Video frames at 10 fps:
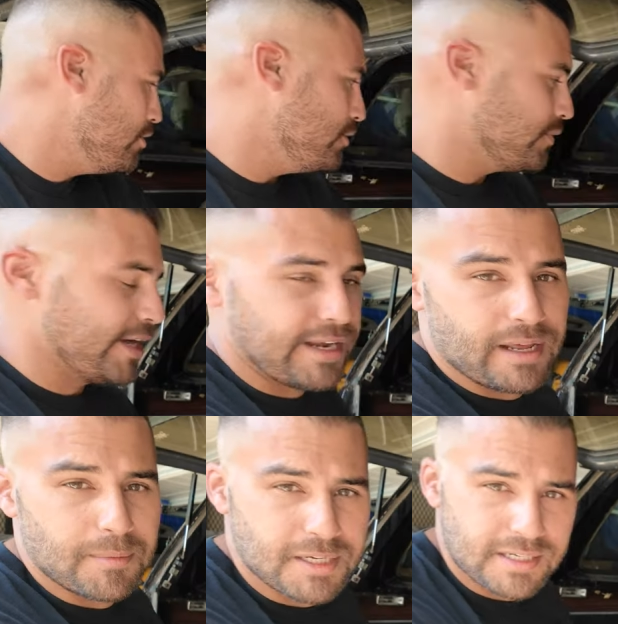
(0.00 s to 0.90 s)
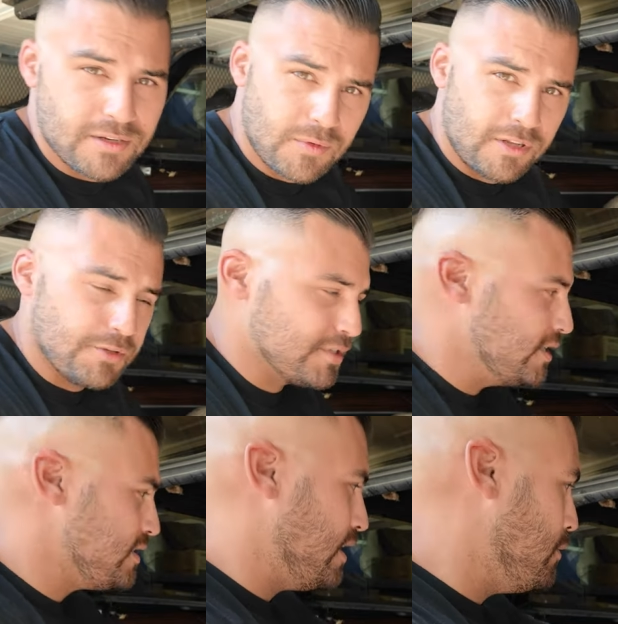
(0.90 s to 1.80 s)
gonna do right now because I don't wanna lose
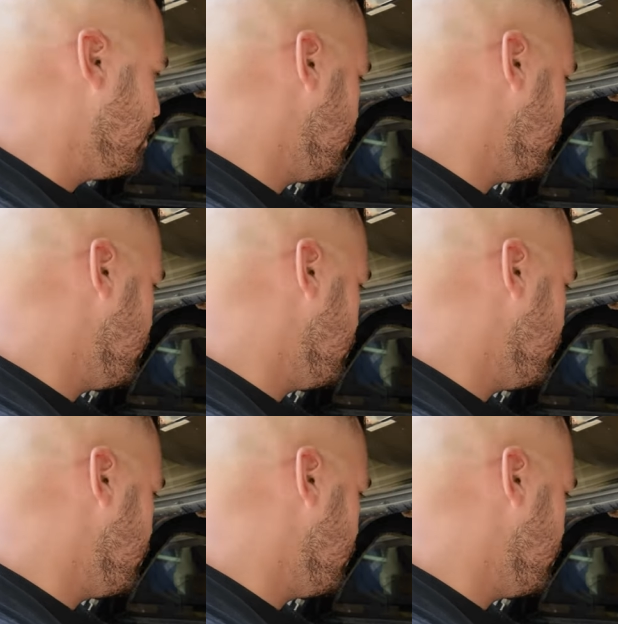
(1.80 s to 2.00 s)
this and I